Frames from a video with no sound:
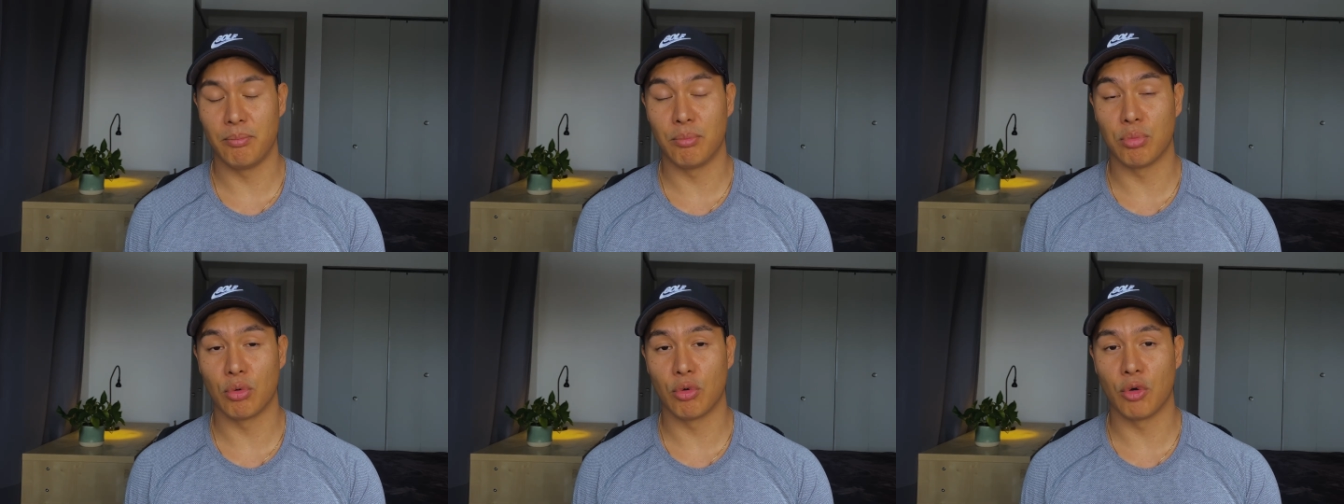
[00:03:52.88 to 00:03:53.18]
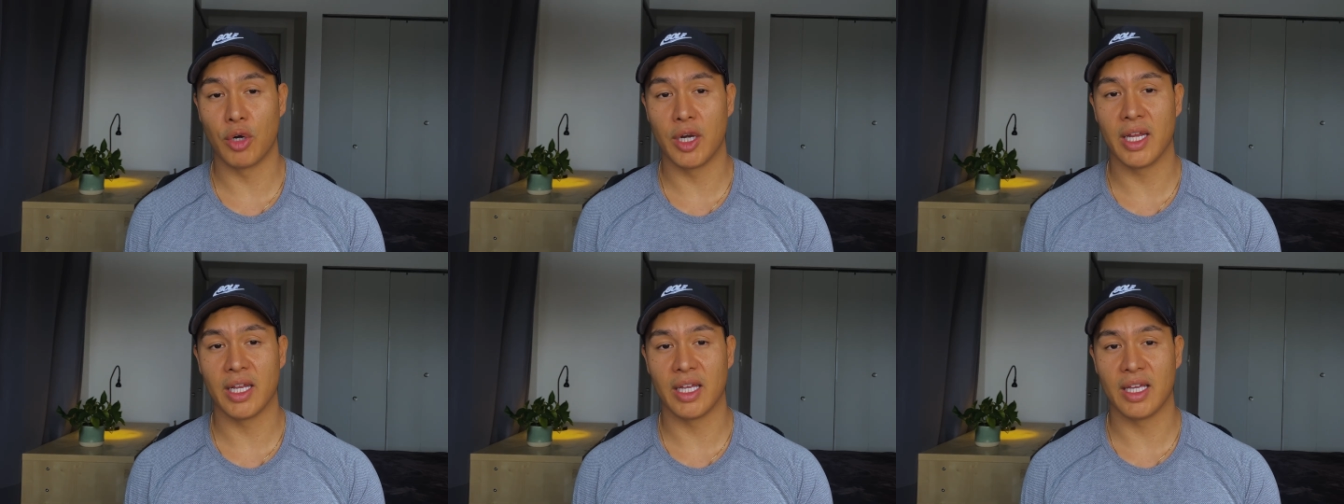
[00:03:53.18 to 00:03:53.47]

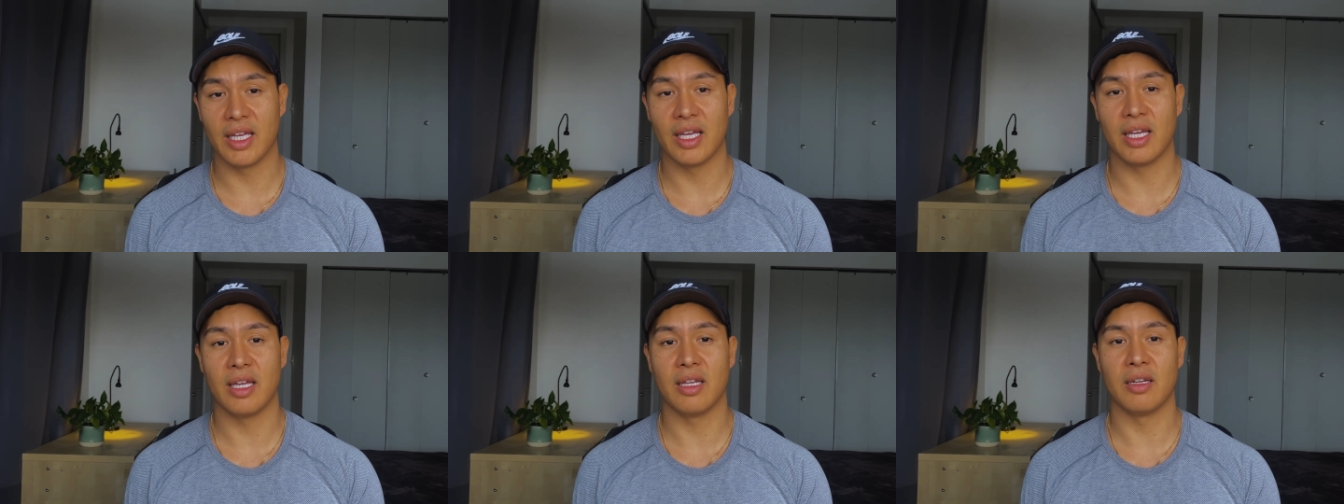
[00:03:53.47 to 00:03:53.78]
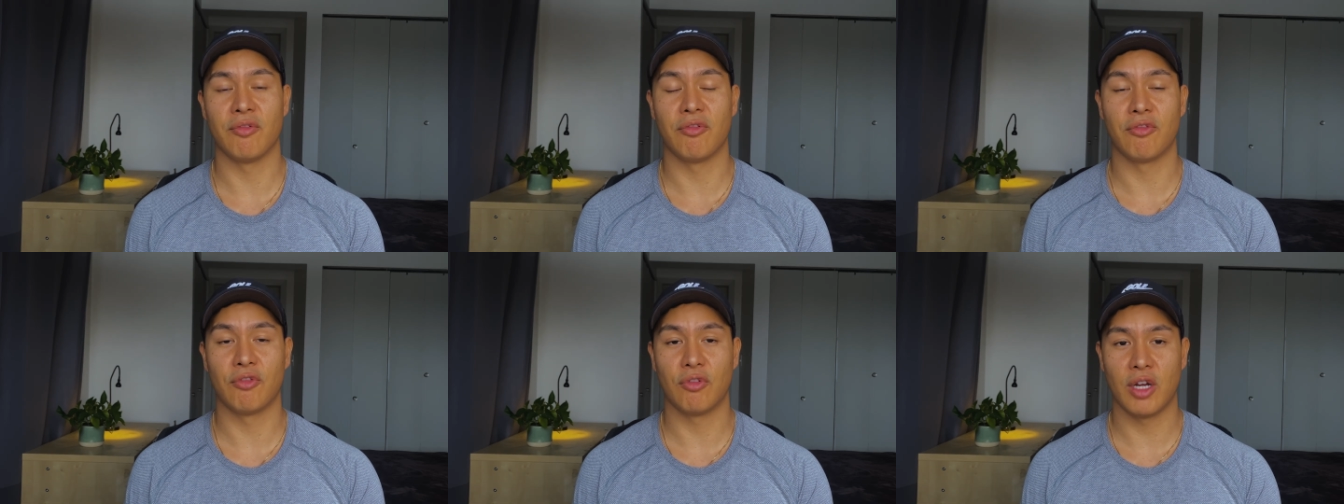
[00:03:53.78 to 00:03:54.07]
bring putting
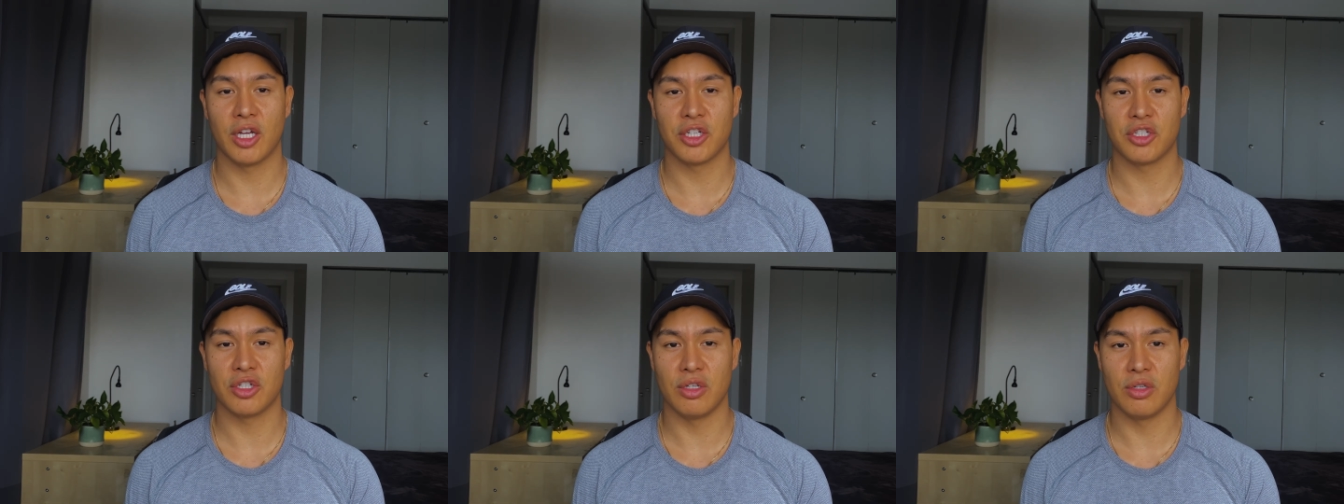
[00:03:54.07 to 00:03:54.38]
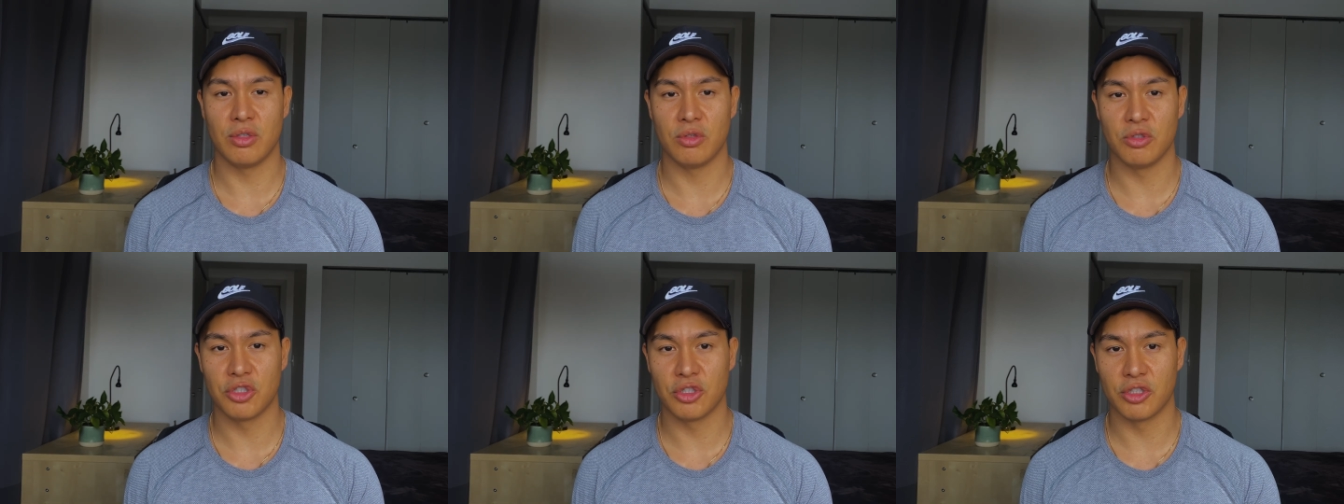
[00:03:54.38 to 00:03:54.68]
in fresh
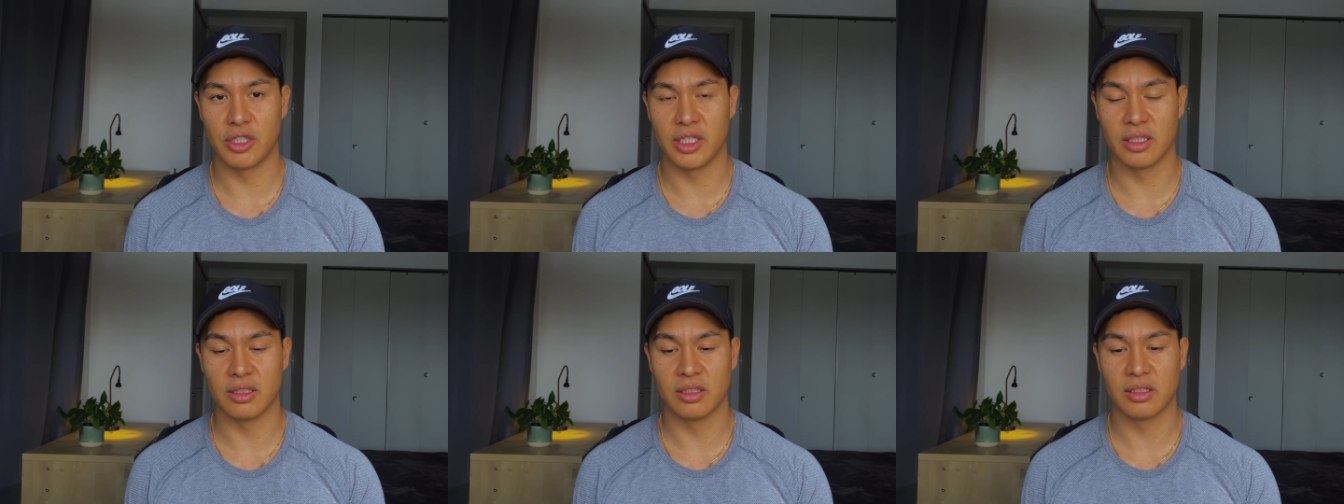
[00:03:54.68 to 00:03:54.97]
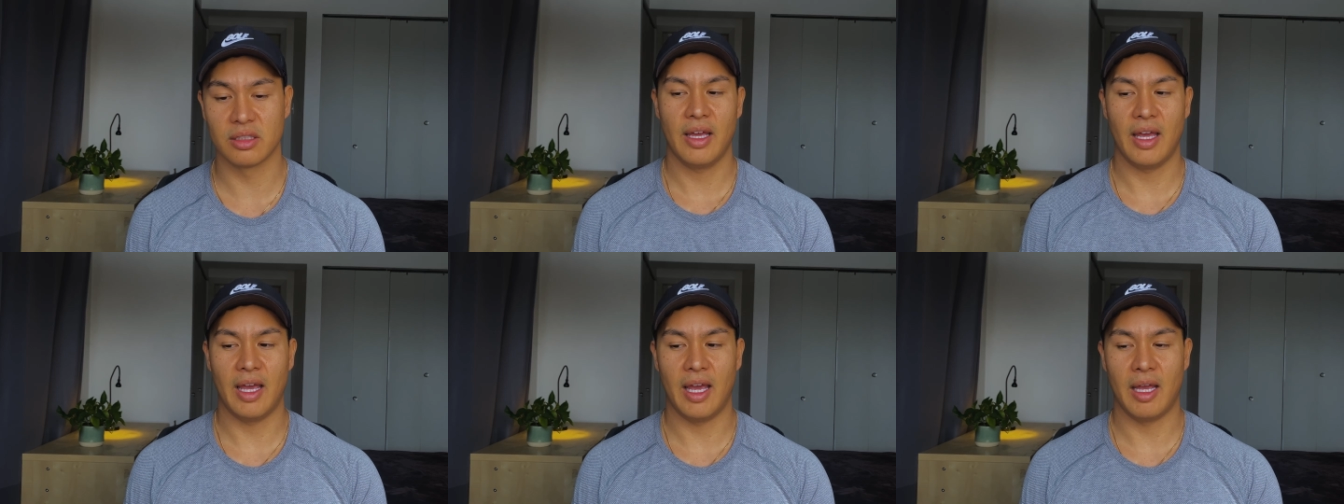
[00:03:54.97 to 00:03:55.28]
nutrients